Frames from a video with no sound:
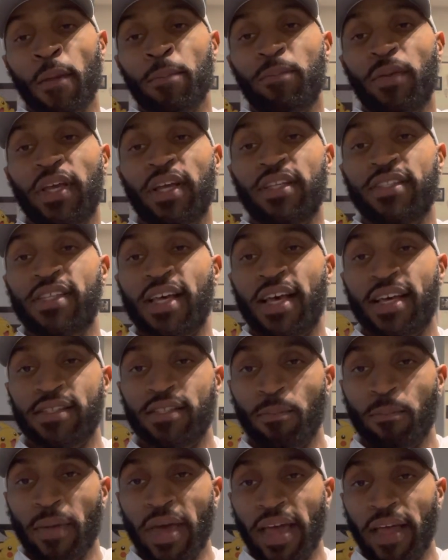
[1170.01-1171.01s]
Because as a
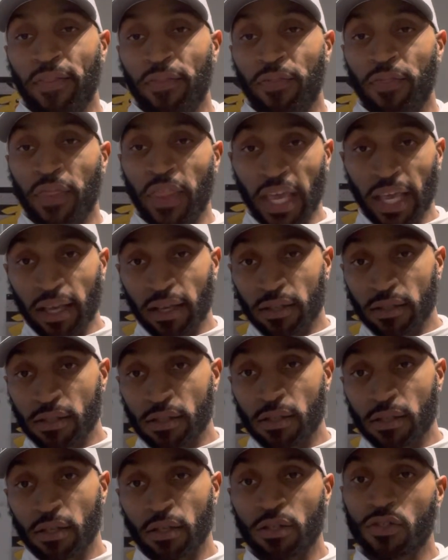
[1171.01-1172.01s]
man
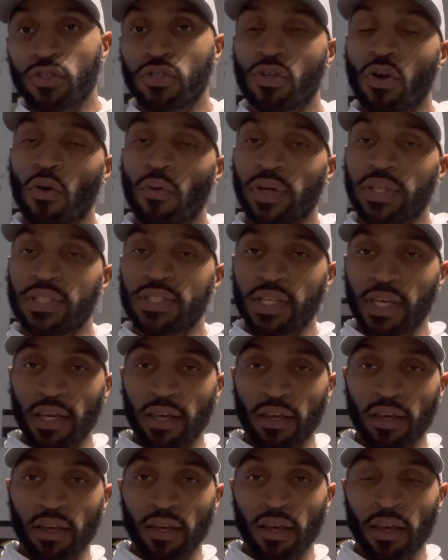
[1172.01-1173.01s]
thinks, so is
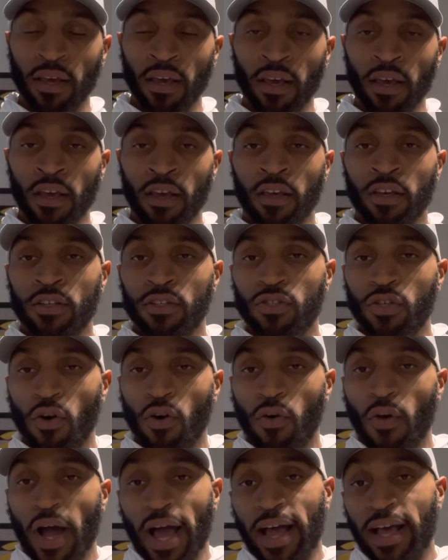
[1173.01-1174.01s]
he.
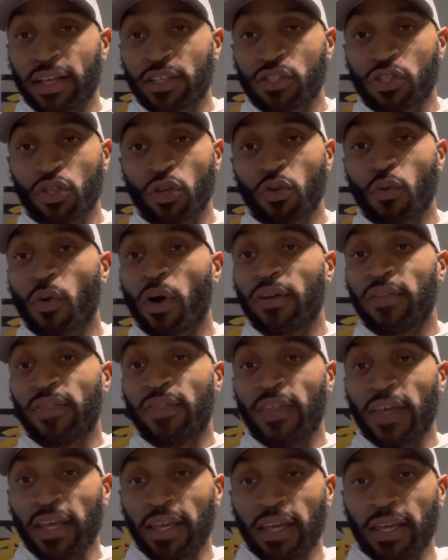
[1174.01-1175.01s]
So as you are
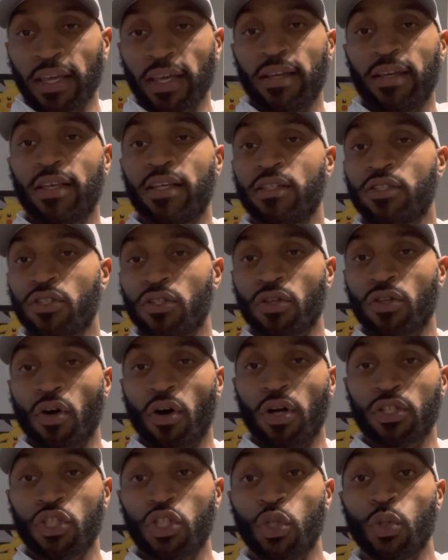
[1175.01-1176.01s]
thinking these
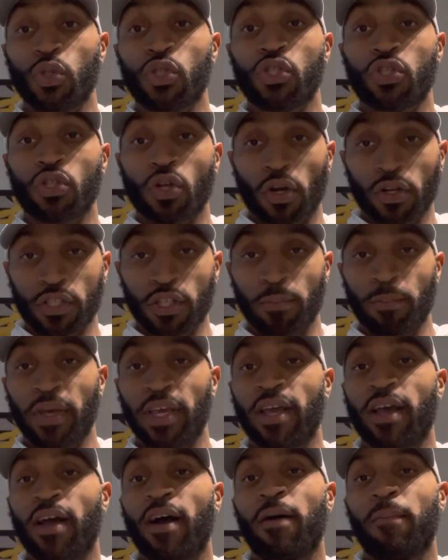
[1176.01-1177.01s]
thoughts, you start to
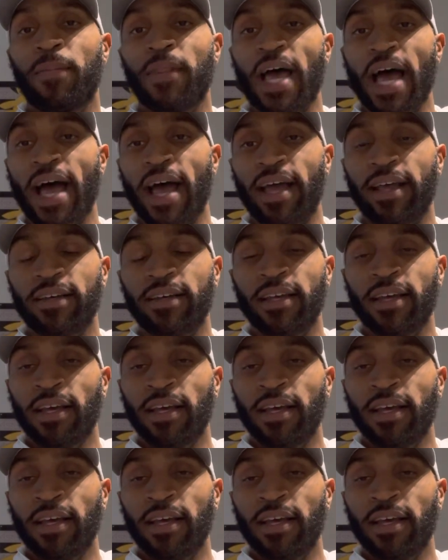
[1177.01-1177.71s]
become that.